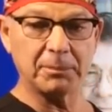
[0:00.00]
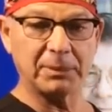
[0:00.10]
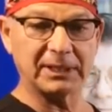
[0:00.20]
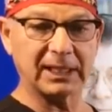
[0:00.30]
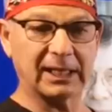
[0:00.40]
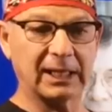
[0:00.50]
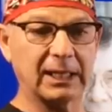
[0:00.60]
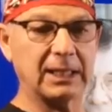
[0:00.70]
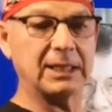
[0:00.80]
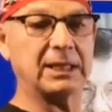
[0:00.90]
But
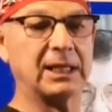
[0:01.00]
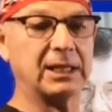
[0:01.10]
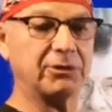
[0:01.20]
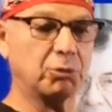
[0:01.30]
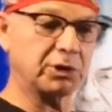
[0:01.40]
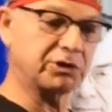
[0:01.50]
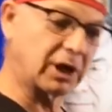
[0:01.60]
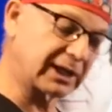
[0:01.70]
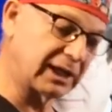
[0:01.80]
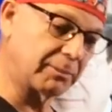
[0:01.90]
we're
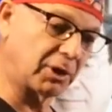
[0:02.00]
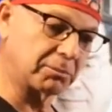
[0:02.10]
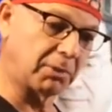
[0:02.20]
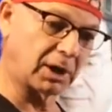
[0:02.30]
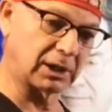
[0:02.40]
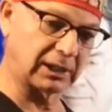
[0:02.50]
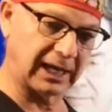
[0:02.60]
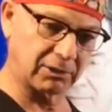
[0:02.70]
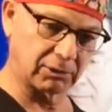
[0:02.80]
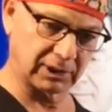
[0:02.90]
talking about
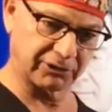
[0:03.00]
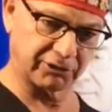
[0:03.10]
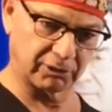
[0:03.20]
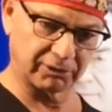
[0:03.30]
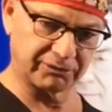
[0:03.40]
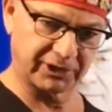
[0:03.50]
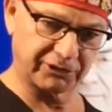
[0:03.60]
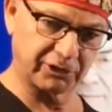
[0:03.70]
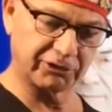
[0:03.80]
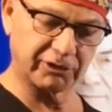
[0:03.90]
monolateral external fixators.